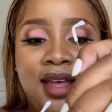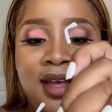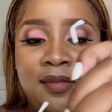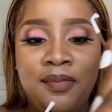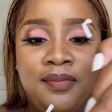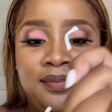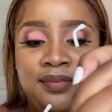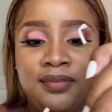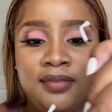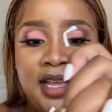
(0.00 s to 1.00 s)

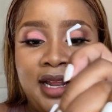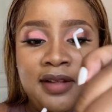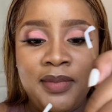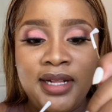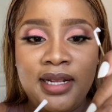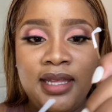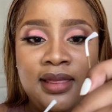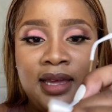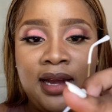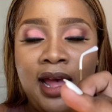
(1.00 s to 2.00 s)
Let me clean
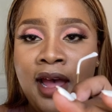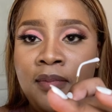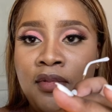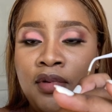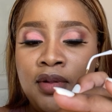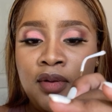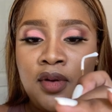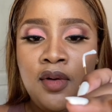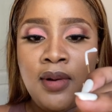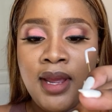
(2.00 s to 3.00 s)
that up real
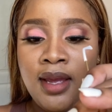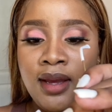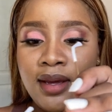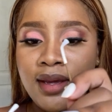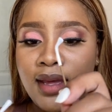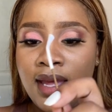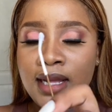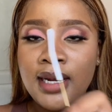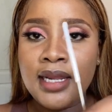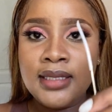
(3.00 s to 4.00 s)
quick
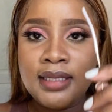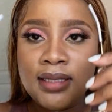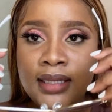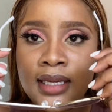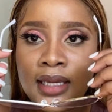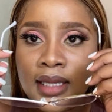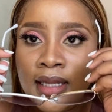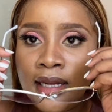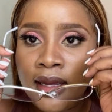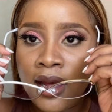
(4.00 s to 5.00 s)
and let's see.
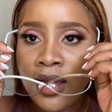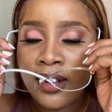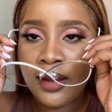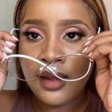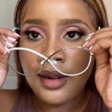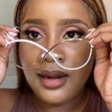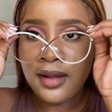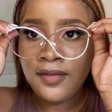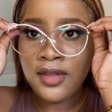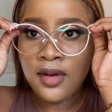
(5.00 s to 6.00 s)
Iliana,
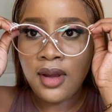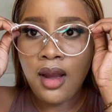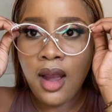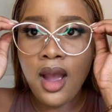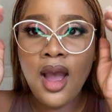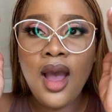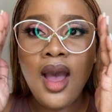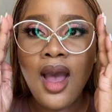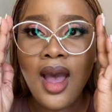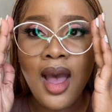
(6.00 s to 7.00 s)
love the,
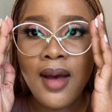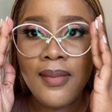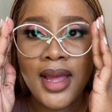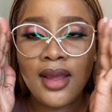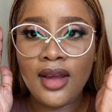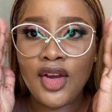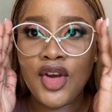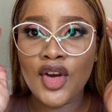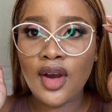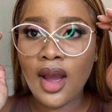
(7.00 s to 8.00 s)
oh my
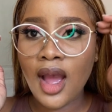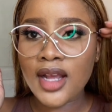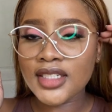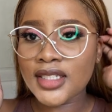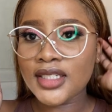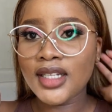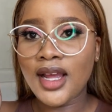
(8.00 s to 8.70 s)
gosh,